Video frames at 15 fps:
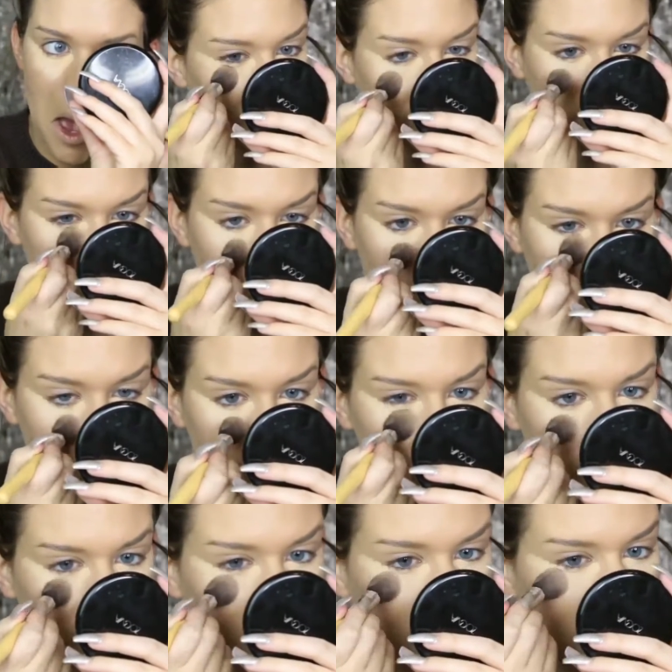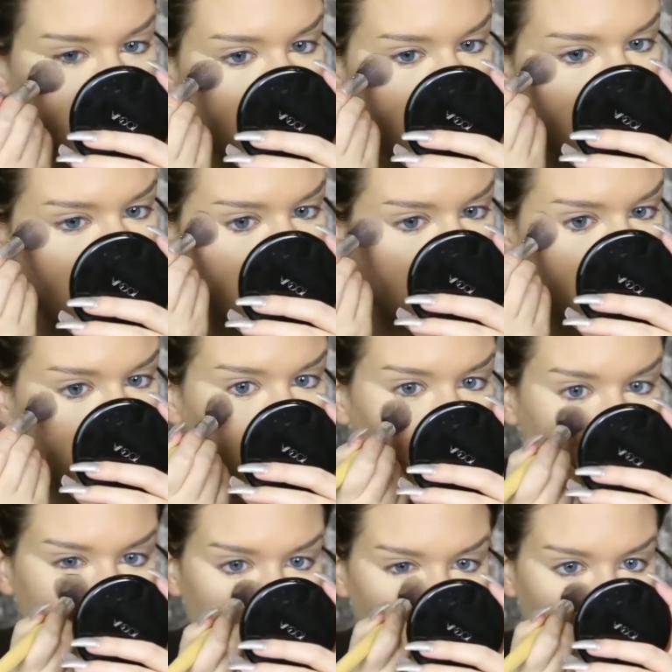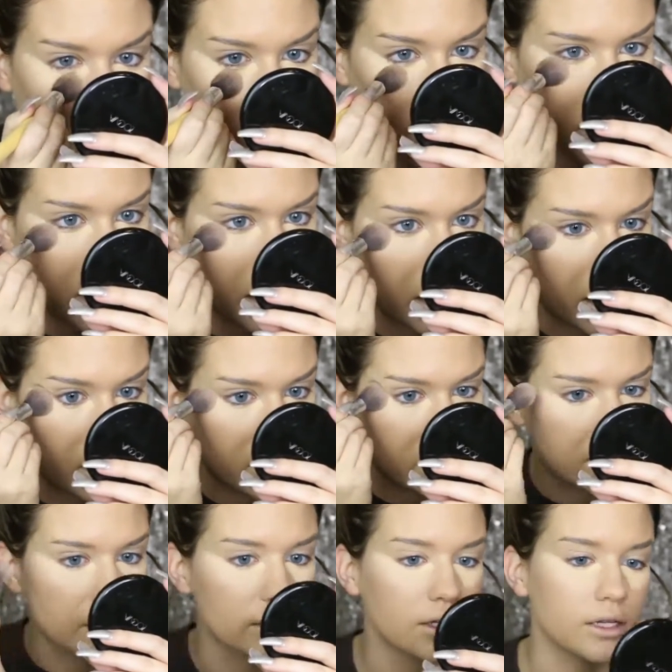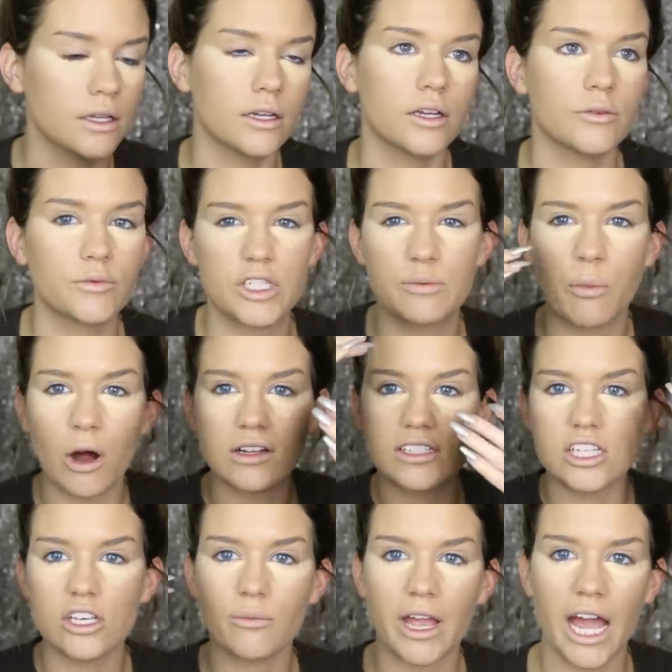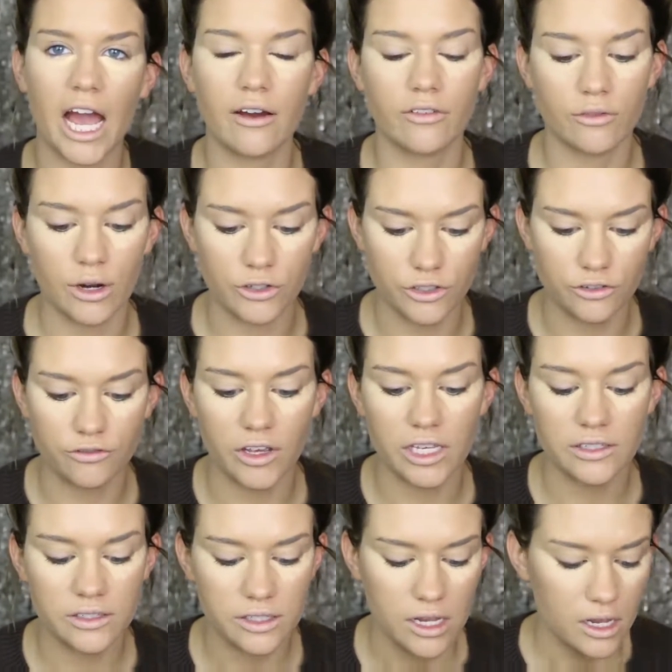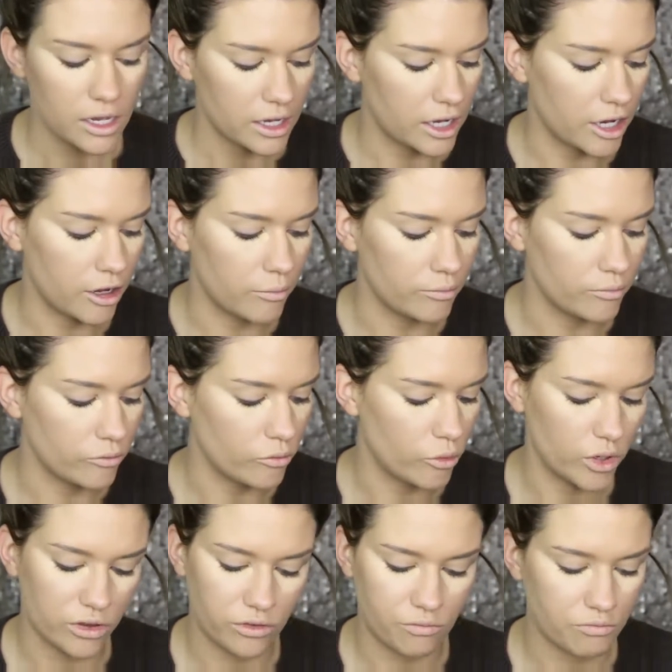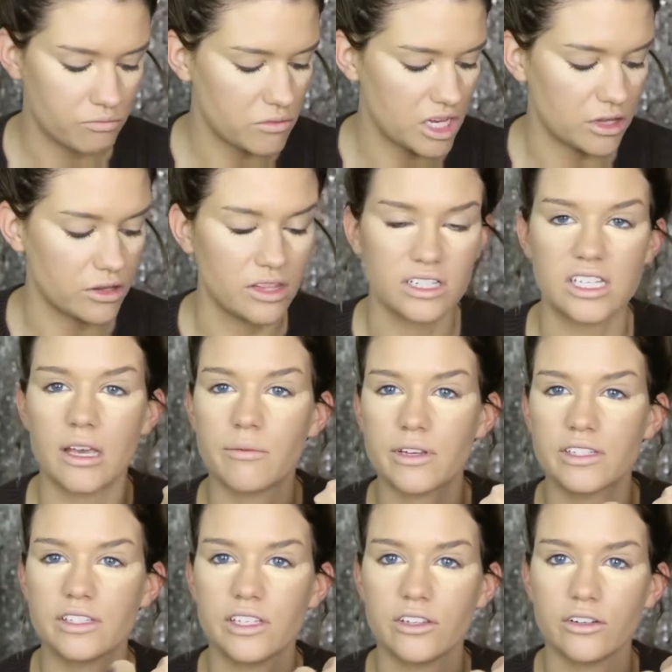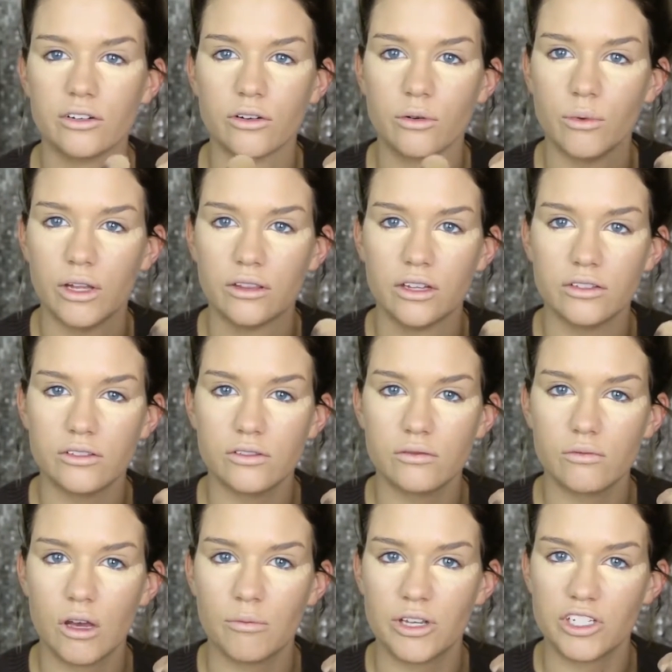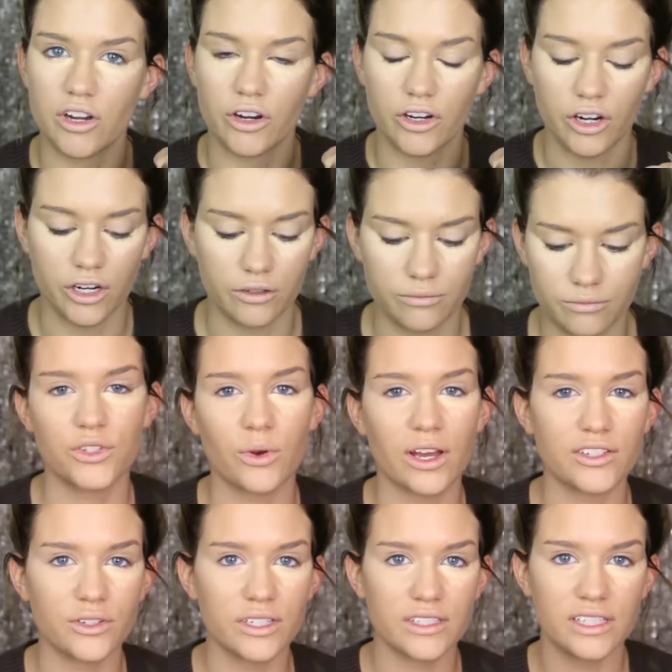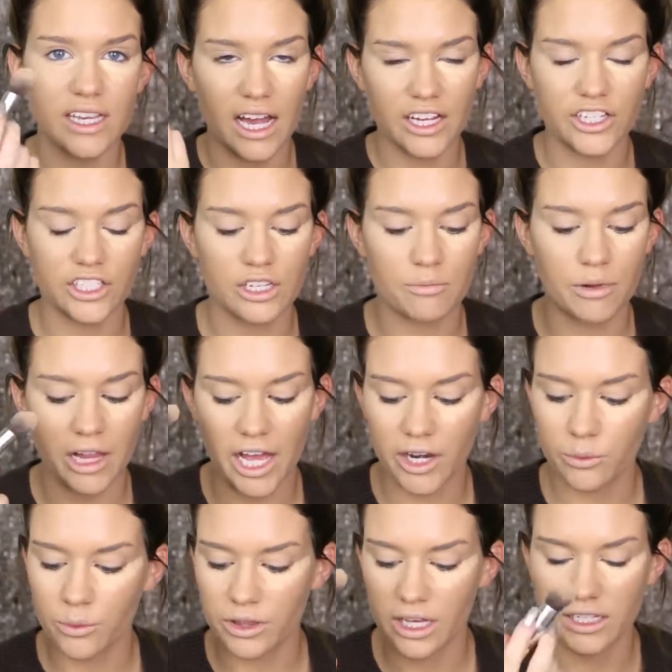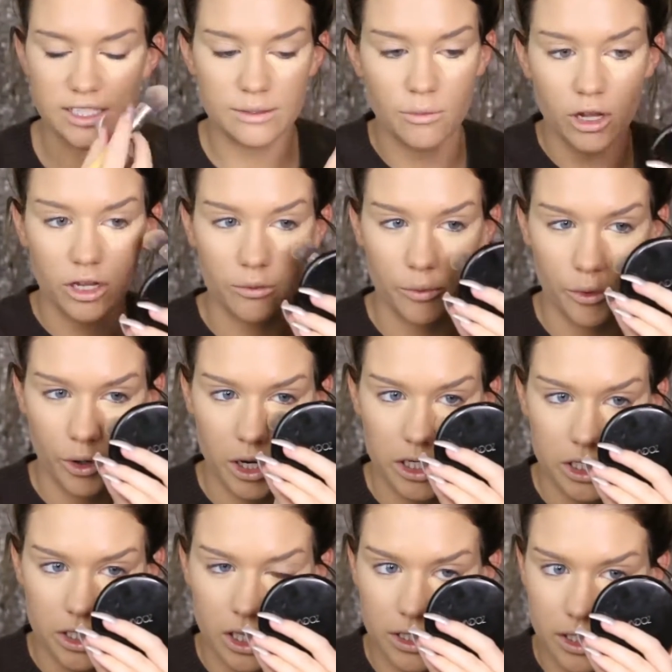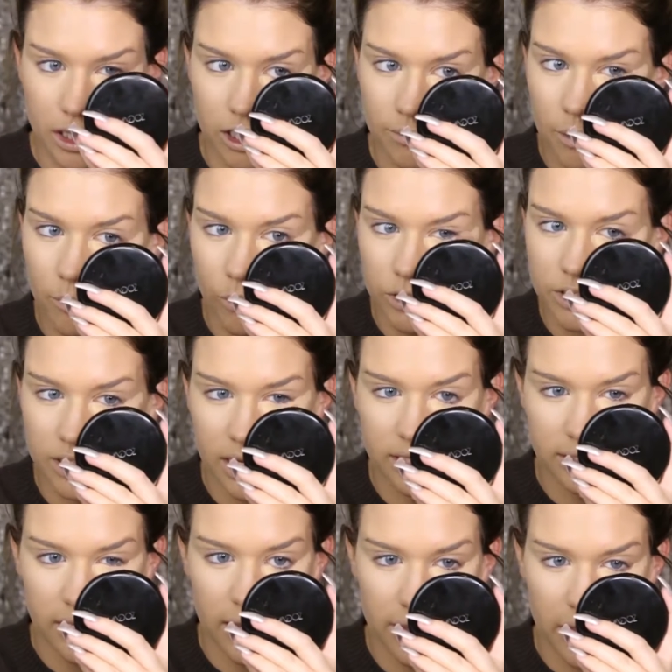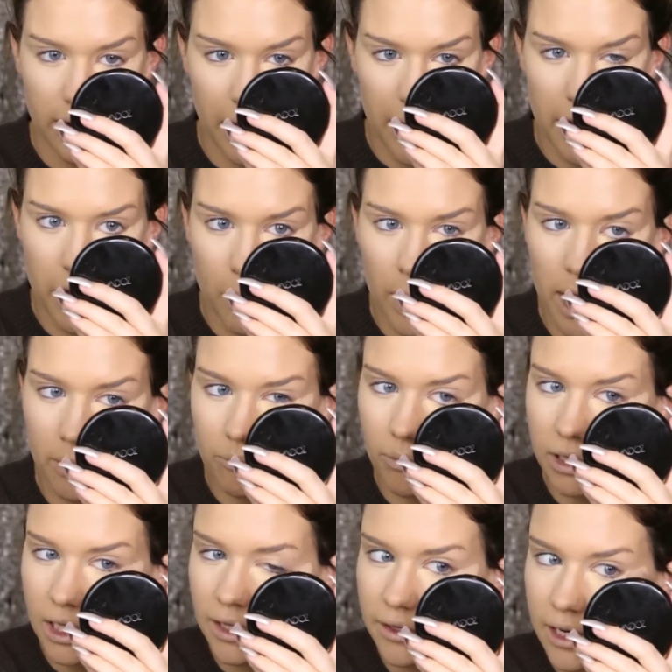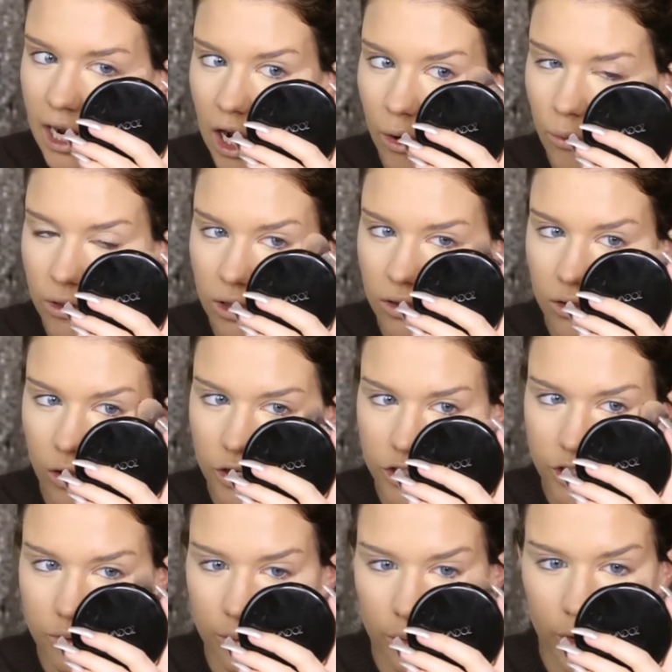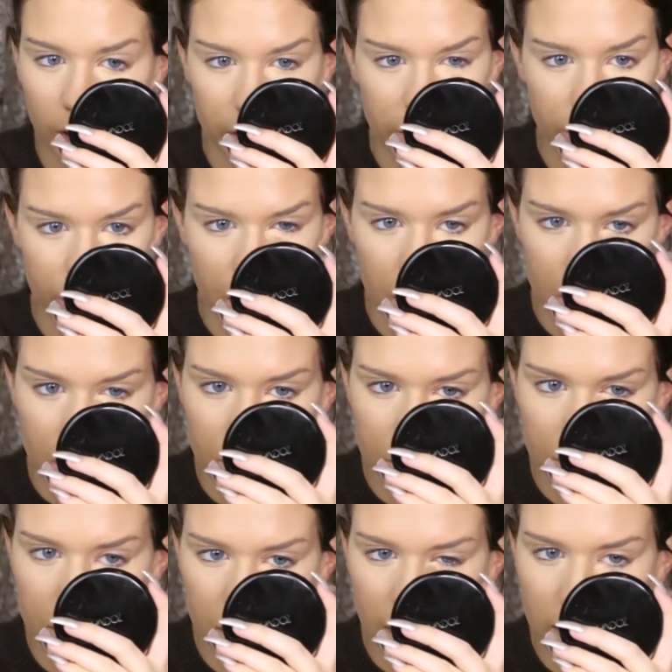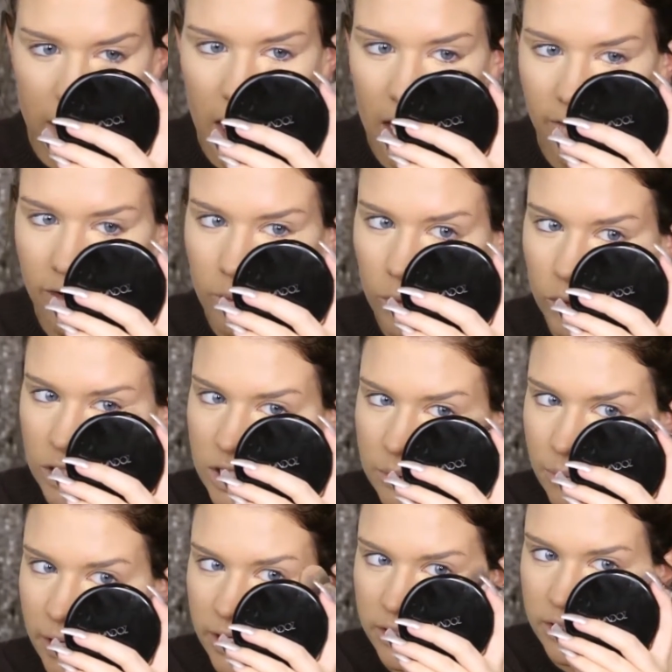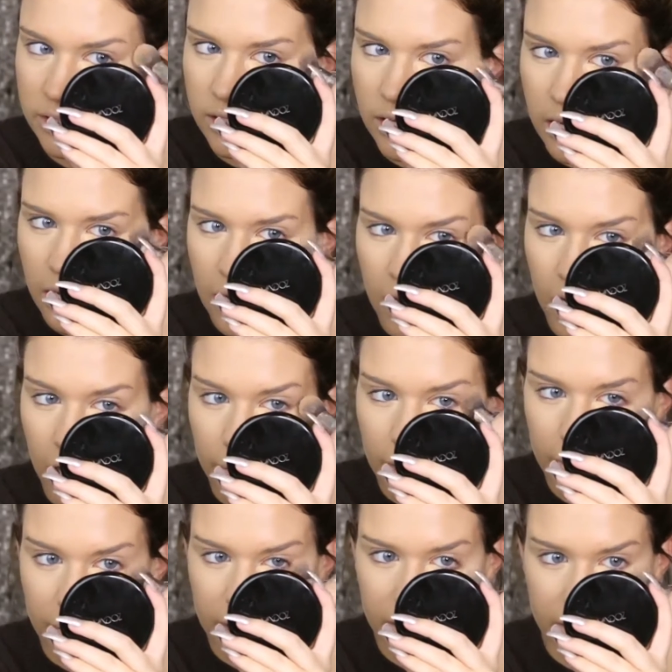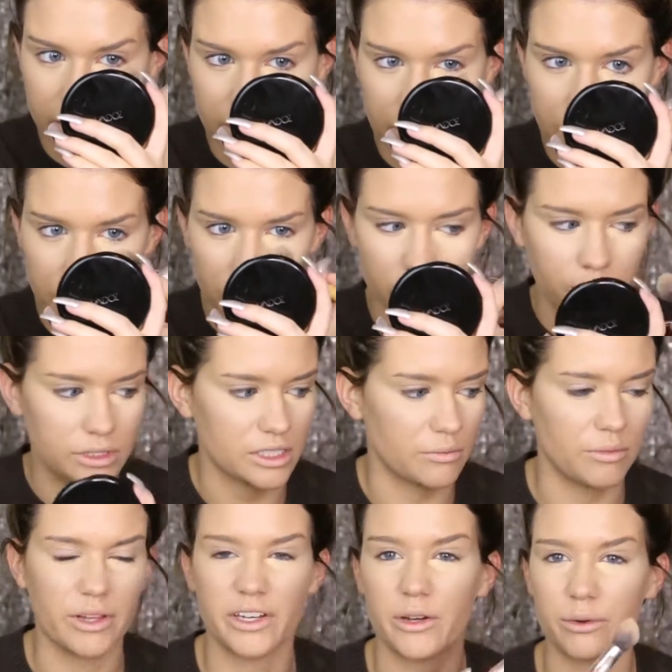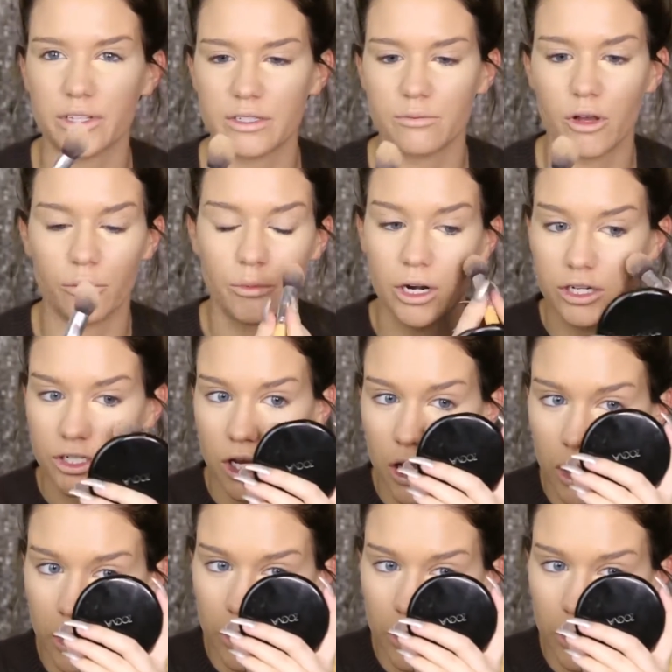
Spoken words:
At this point too, you could go ahead and correct any spots that you might have around your face with either the same concealer or one that's a bit darker. So as you can see, I just applied with a smaller brush that's a little bit more dense, and then I go ahead and blend it out with a larger brush just to kind of cover more space, and because who wants to blend it with a small brush?